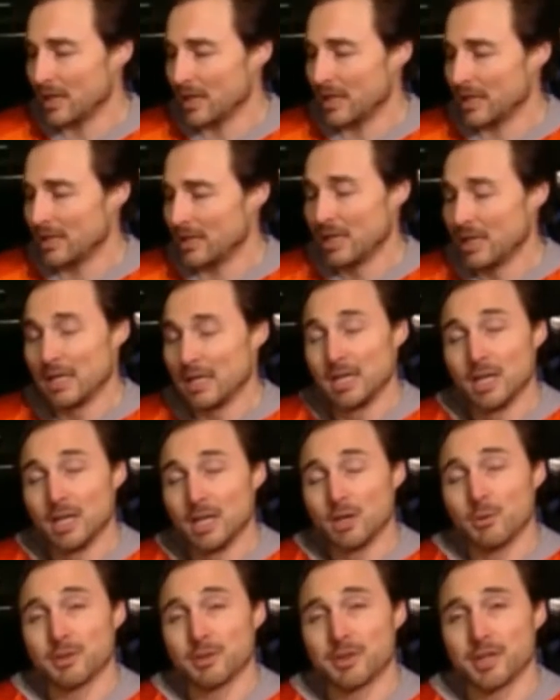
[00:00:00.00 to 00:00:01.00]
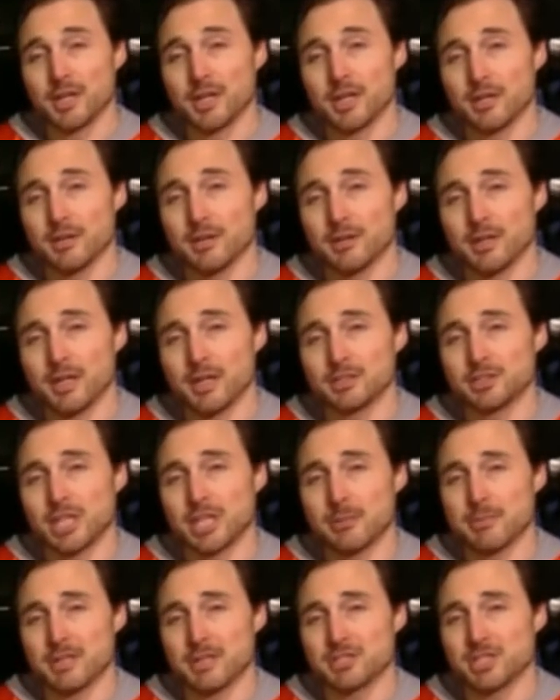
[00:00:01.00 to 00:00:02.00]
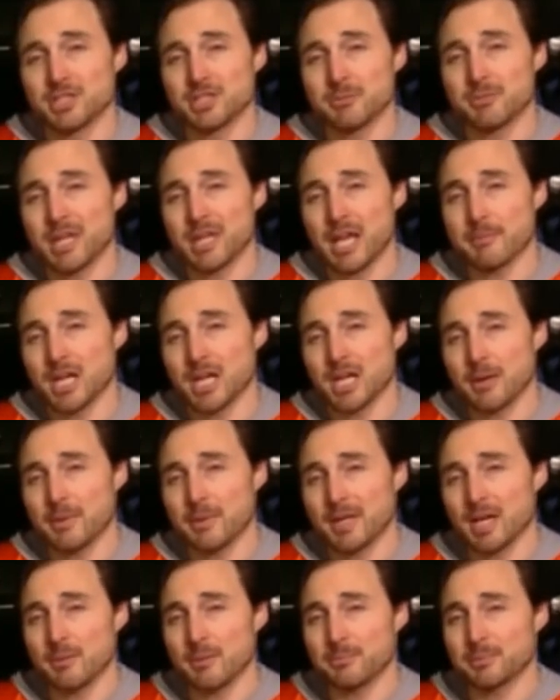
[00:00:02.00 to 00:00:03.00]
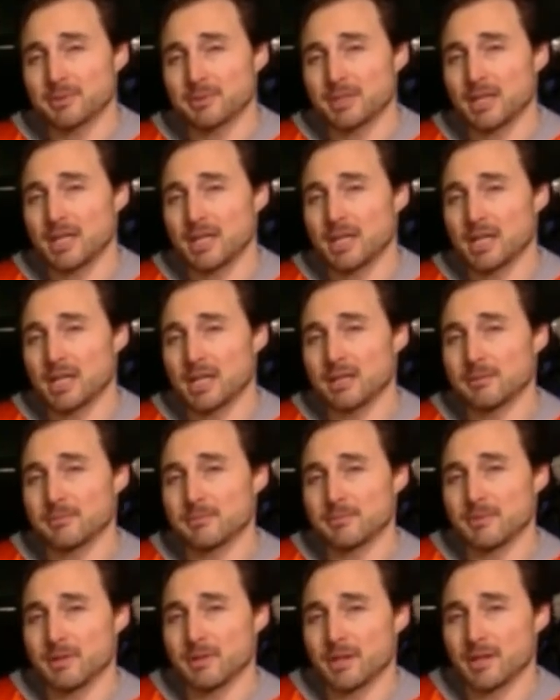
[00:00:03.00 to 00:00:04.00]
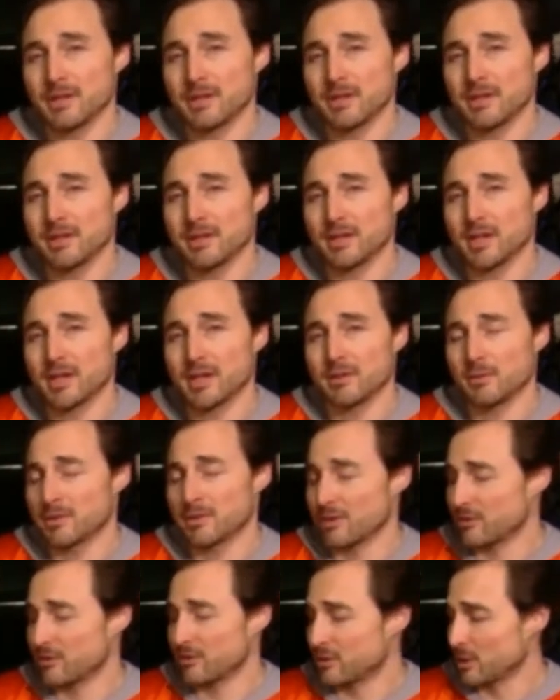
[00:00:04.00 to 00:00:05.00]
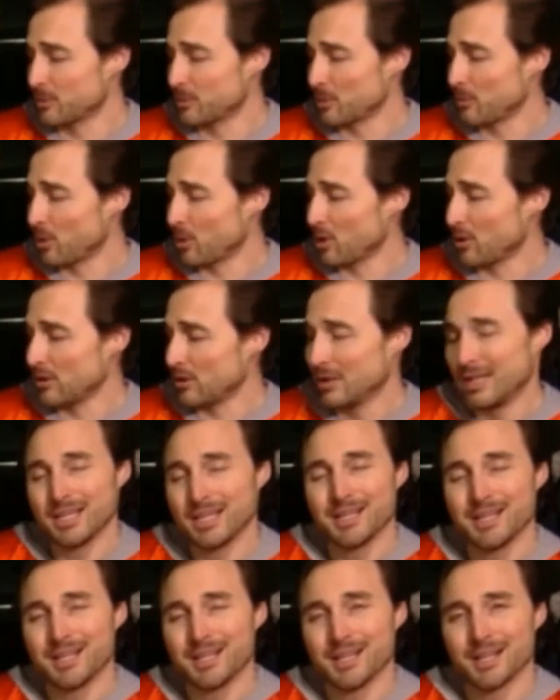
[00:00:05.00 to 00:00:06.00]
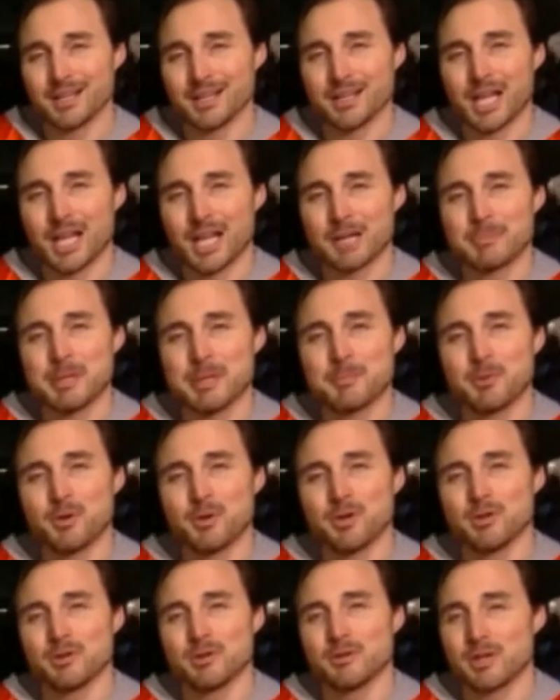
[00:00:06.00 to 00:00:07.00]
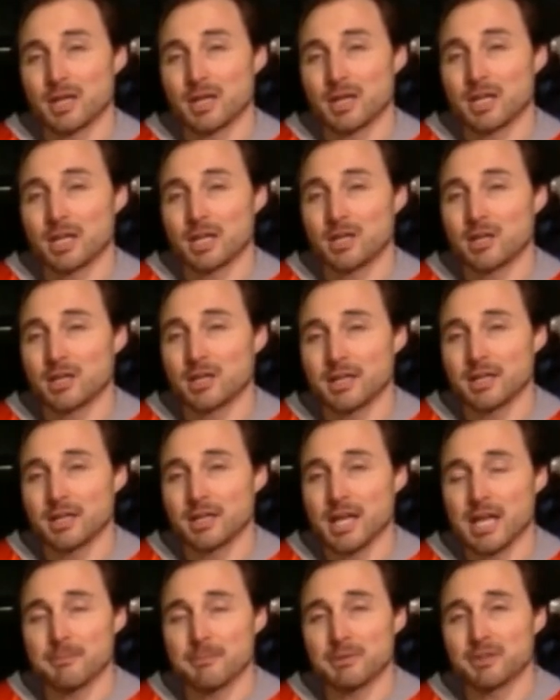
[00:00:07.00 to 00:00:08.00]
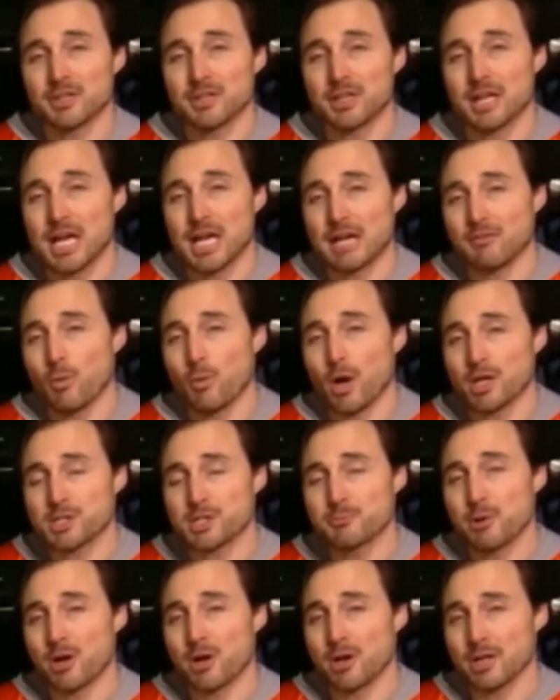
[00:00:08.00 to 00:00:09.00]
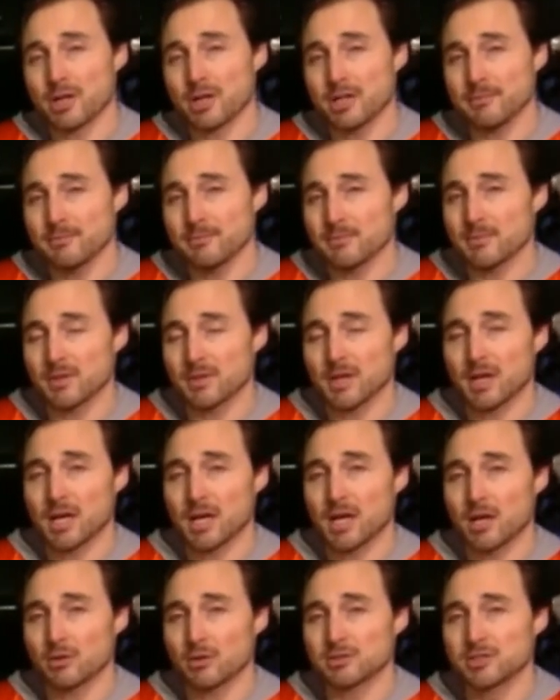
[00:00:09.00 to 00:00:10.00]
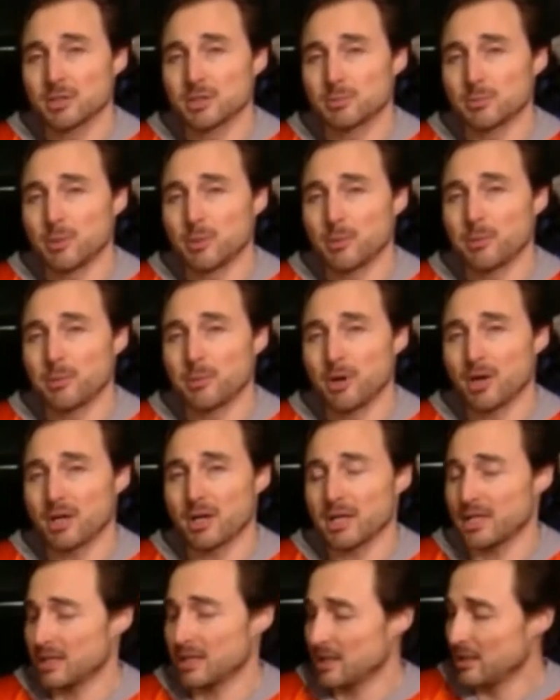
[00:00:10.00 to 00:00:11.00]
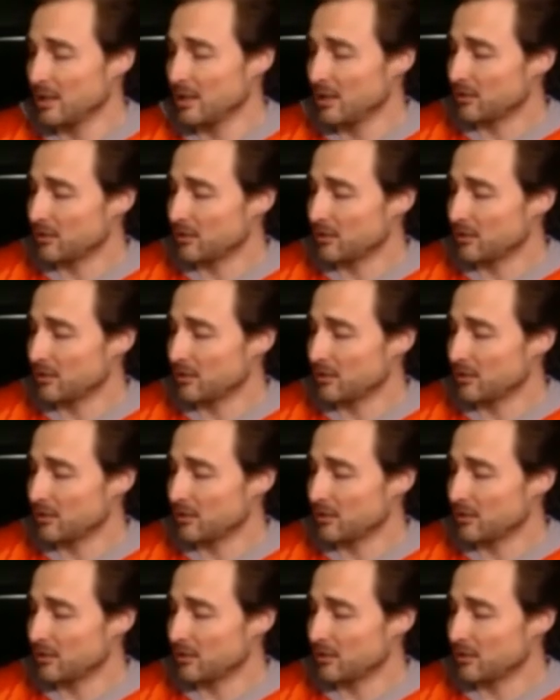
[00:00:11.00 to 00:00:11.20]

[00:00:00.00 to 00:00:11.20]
With the championship game coming up, with the Super Bowl, a lot of people, they're not going to go to the game, but they're going to have a watch party or a Super Bowl party.